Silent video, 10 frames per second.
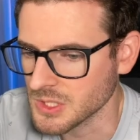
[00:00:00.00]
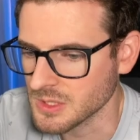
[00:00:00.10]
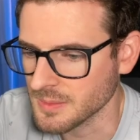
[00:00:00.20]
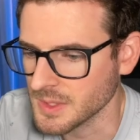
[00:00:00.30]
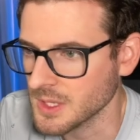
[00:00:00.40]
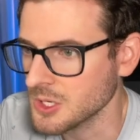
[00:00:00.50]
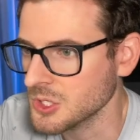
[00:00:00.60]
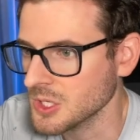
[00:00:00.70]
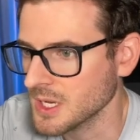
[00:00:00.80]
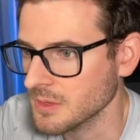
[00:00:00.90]
something that you
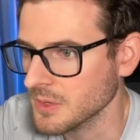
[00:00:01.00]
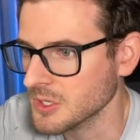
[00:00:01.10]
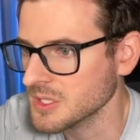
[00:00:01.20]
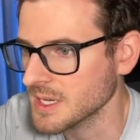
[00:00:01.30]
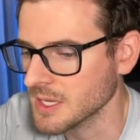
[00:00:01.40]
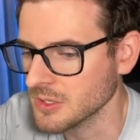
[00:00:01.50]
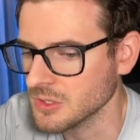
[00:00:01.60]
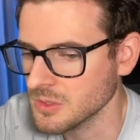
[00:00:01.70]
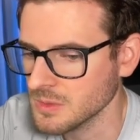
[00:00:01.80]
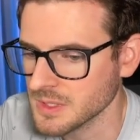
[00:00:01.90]
should kind of understand how to
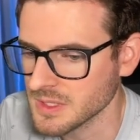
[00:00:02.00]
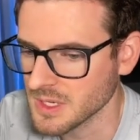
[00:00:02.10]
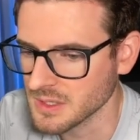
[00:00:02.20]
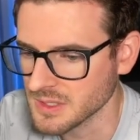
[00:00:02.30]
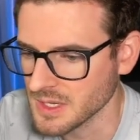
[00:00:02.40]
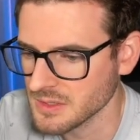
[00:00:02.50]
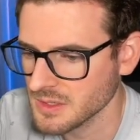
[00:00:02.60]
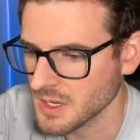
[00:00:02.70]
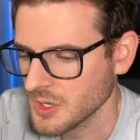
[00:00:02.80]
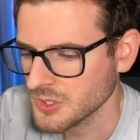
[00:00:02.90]
do in CSS.
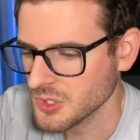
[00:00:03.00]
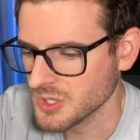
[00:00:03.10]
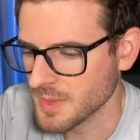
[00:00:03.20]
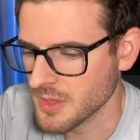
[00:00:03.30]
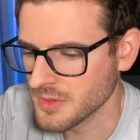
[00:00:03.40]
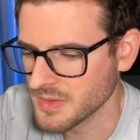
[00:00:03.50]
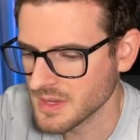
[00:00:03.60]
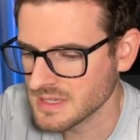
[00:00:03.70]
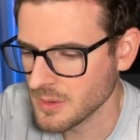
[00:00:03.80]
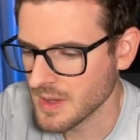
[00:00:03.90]
So some other
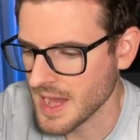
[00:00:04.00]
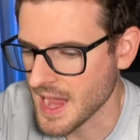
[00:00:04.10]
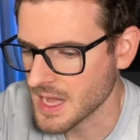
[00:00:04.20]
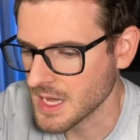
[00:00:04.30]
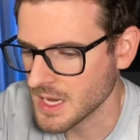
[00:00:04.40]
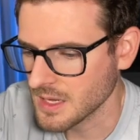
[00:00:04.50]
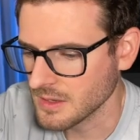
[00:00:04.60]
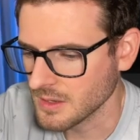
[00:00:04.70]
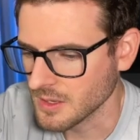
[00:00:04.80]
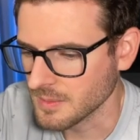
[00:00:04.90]
things that were added
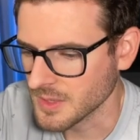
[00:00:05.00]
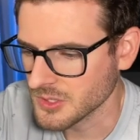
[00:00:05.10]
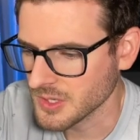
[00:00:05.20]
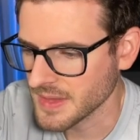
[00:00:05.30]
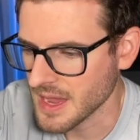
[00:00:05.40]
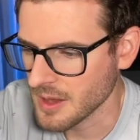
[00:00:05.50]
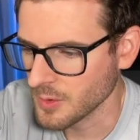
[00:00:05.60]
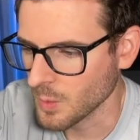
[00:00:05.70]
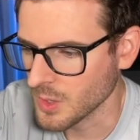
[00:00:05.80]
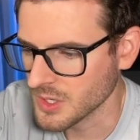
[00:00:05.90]
in, um, let's look at the how
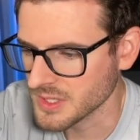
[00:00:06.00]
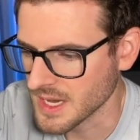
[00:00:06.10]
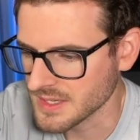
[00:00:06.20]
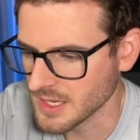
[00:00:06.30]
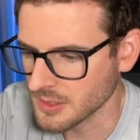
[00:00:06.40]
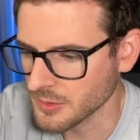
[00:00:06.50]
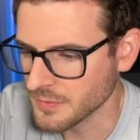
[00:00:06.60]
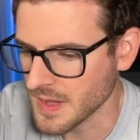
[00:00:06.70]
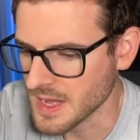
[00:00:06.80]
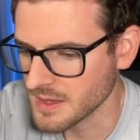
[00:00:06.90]
it works. It has like a little
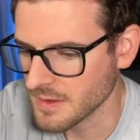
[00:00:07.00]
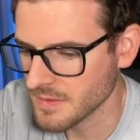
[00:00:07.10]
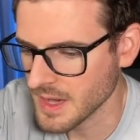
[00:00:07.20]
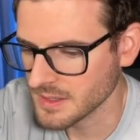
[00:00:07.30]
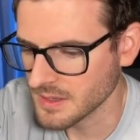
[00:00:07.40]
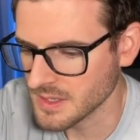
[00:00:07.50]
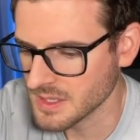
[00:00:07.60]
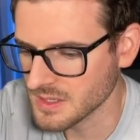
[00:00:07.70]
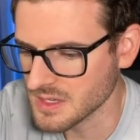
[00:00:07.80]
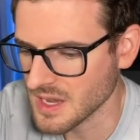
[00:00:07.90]
fade in effect. This
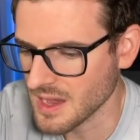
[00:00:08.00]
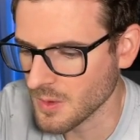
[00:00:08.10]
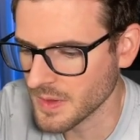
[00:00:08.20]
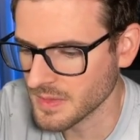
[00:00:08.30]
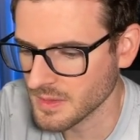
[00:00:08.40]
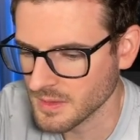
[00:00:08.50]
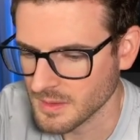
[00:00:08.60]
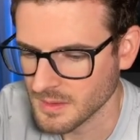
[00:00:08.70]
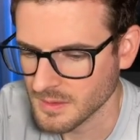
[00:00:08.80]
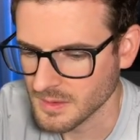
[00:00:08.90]
is a Tailwind
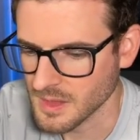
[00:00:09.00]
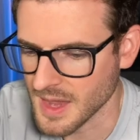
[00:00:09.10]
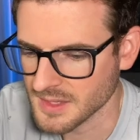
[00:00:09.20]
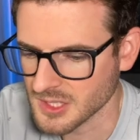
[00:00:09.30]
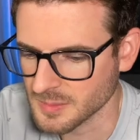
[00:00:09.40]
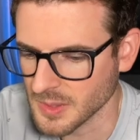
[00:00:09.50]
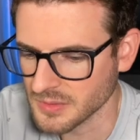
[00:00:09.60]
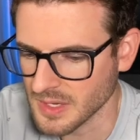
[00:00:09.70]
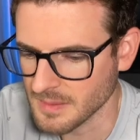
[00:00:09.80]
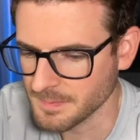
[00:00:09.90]
class that's
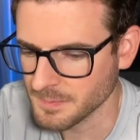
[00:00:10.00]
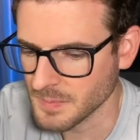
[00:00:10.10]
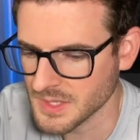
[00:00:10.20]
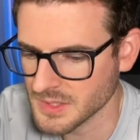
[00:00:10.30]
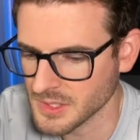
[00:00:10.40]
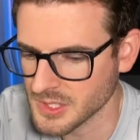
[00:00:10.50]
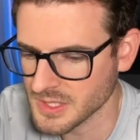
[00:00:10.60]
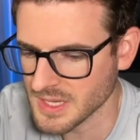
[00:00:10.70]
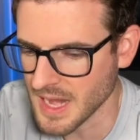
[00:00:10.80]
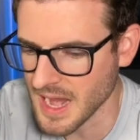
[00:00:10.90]
built in. Basically, you
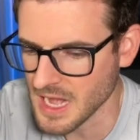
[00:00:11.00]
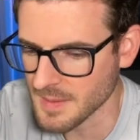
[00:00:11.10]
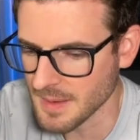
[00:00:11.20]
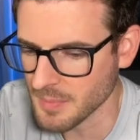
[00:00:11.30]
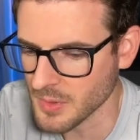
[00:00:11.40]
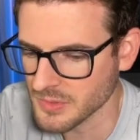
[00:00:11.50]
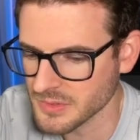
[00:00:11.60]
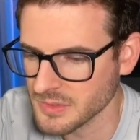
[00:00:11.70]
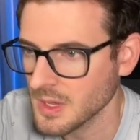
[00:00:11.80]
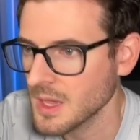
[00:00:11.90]
just say animate pulse,